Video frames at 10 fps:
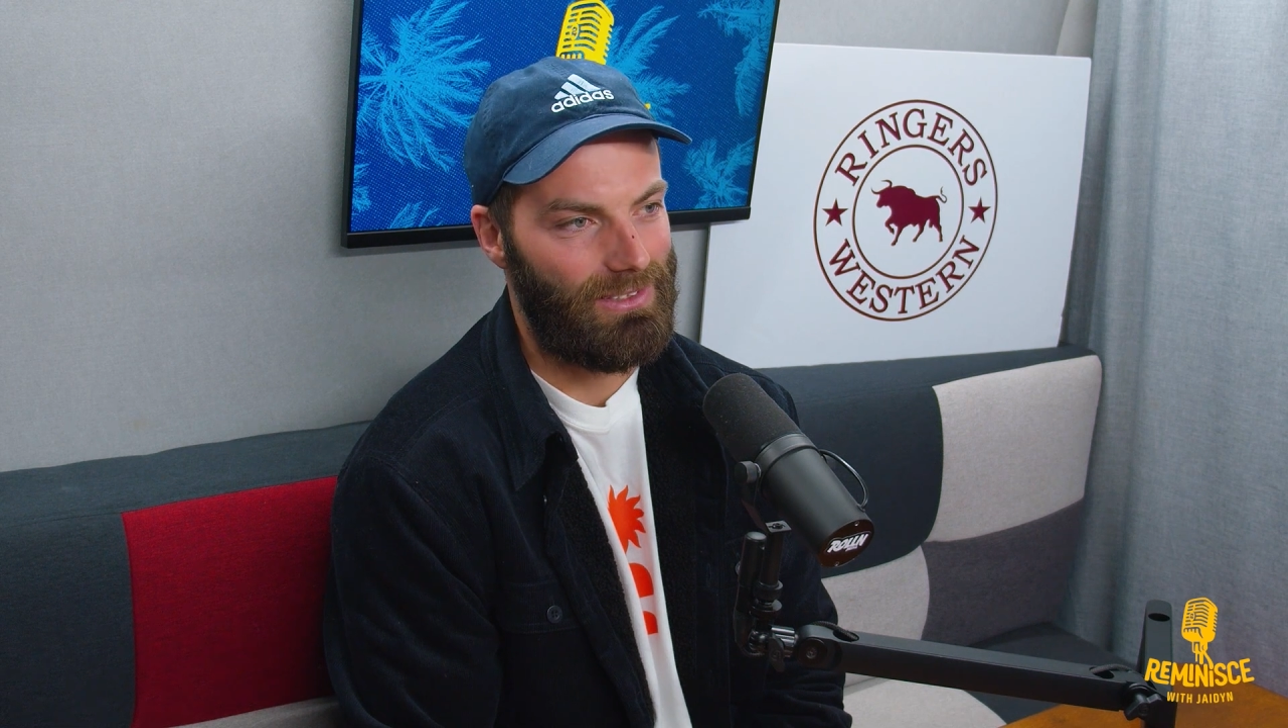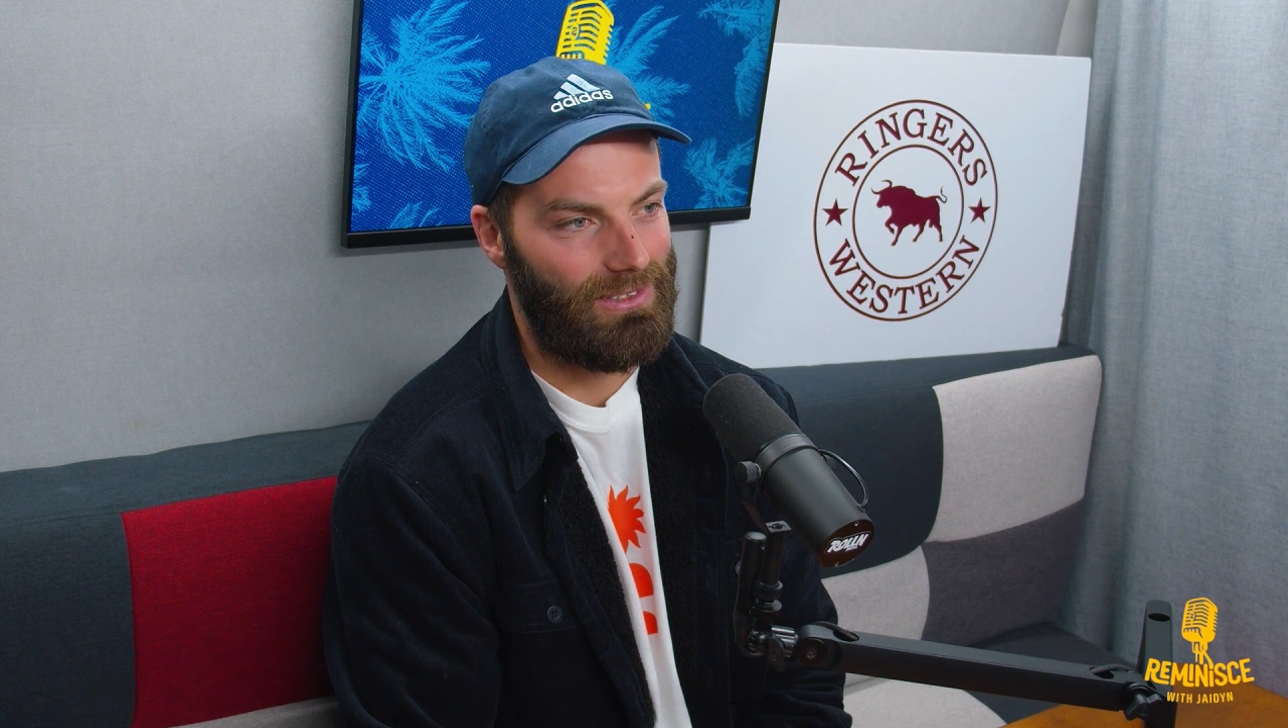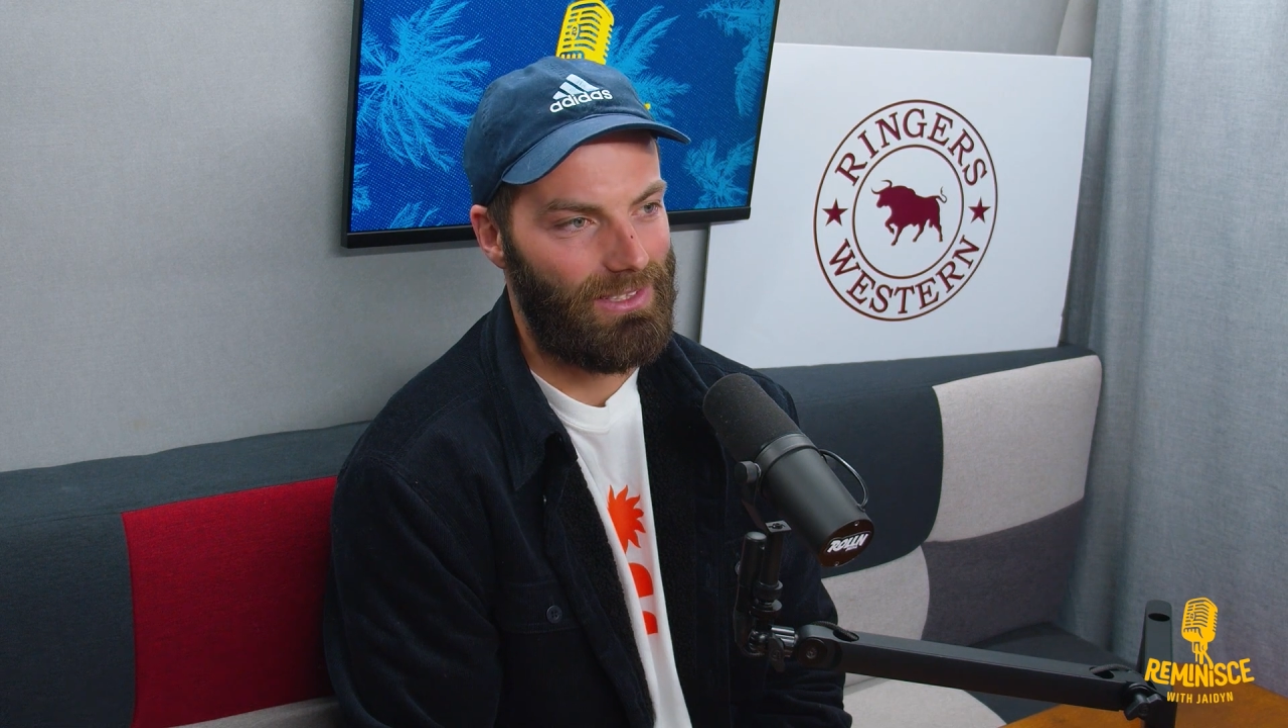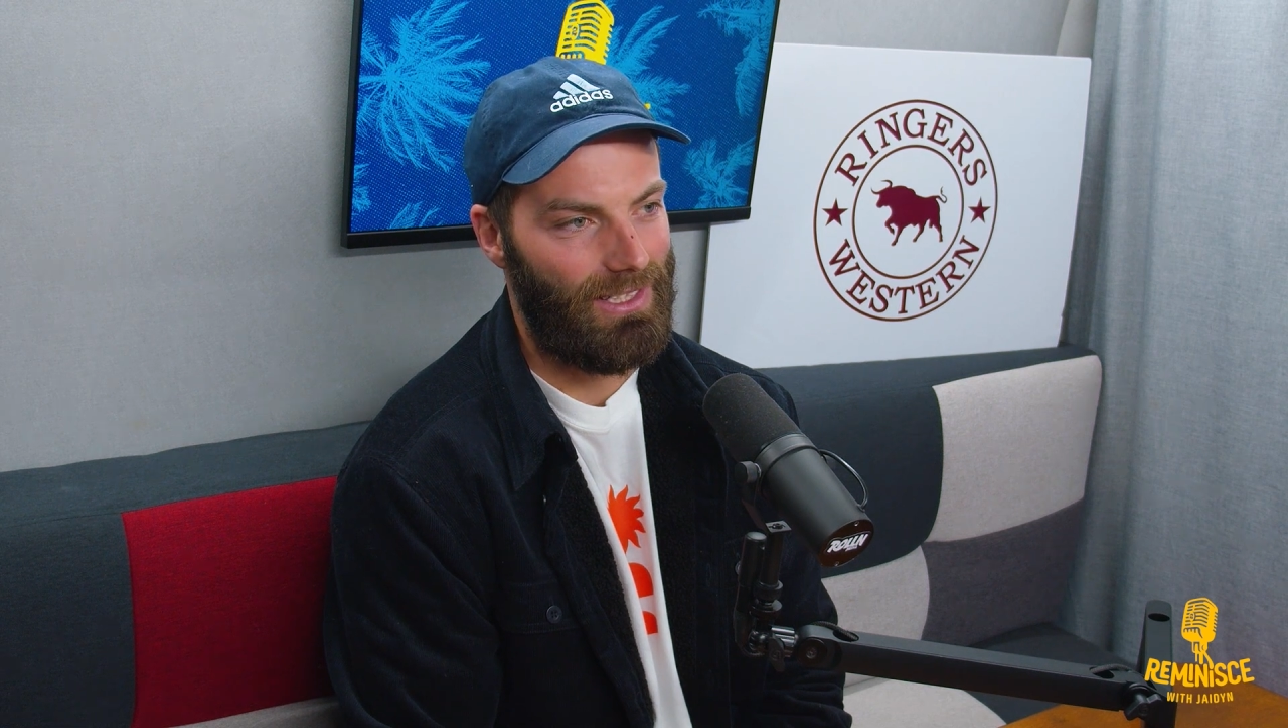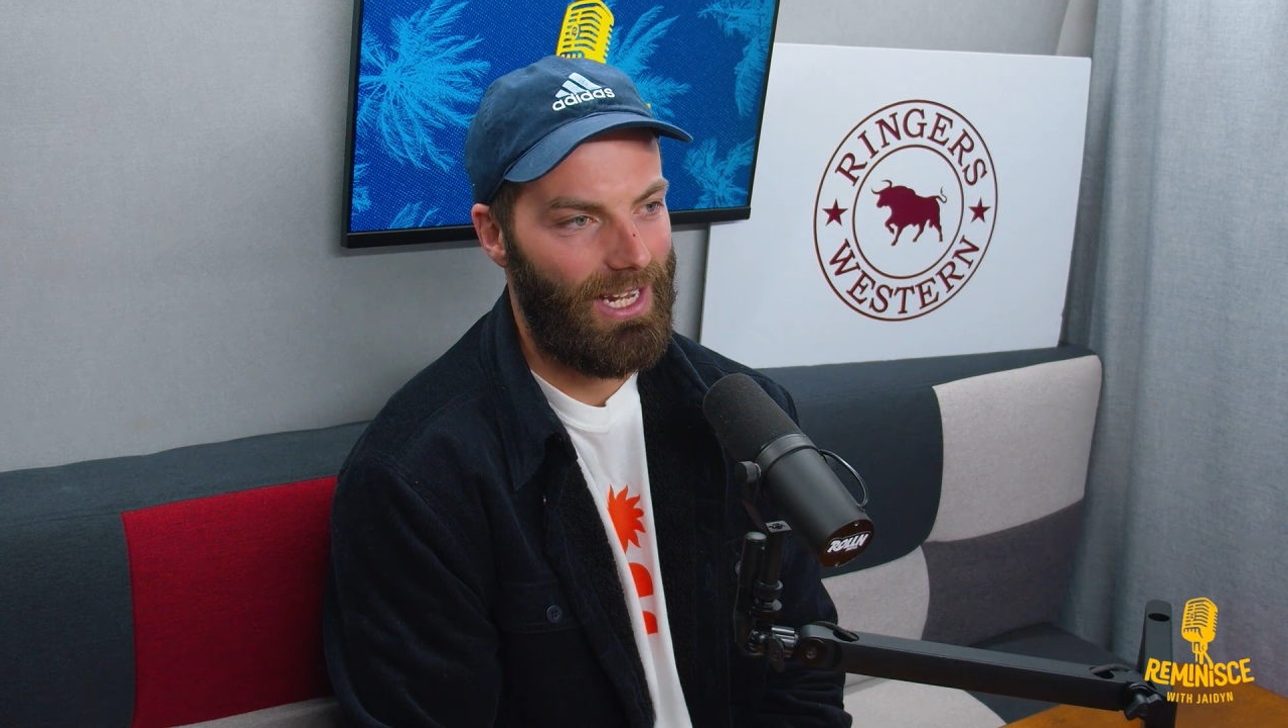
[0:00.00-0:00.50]

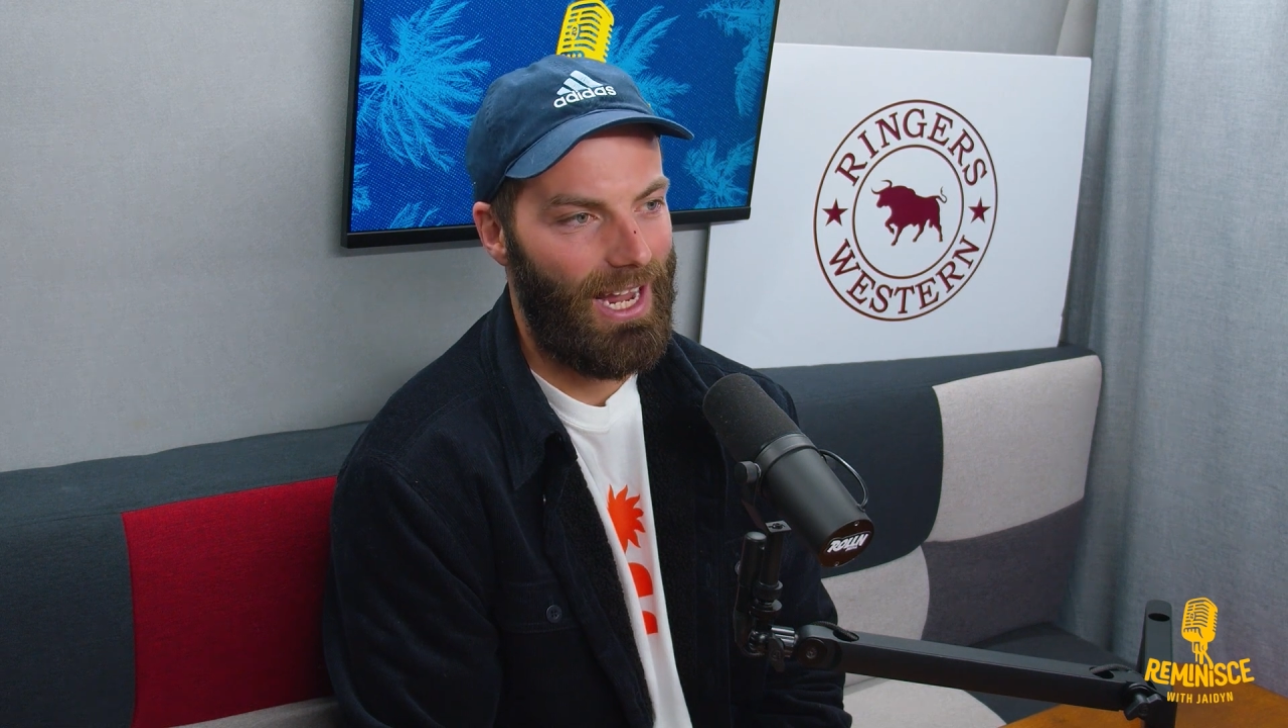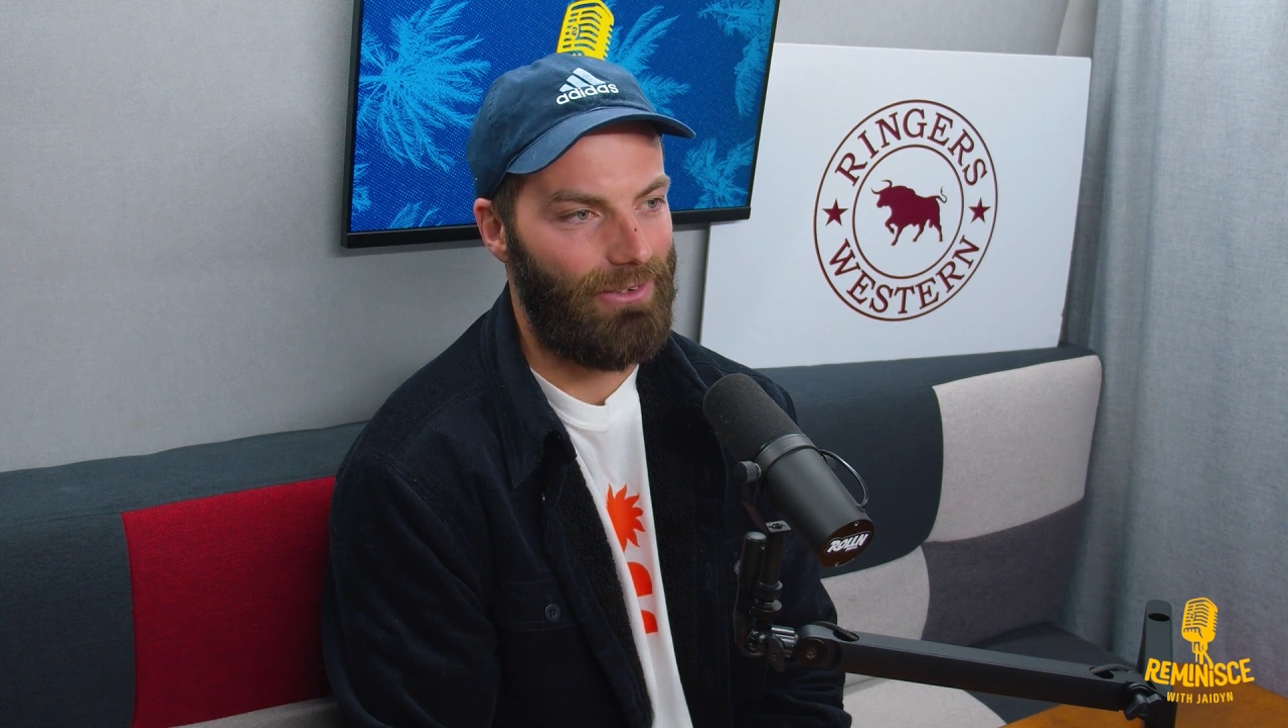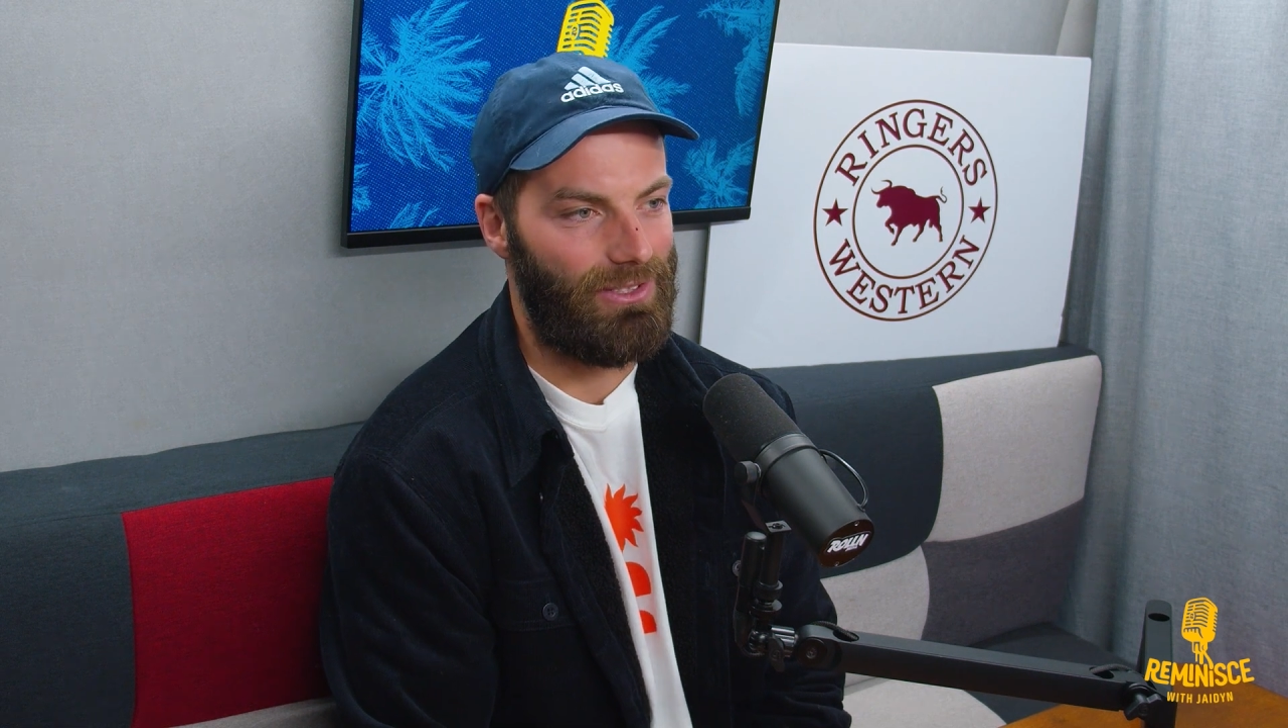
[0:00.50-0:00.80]
and it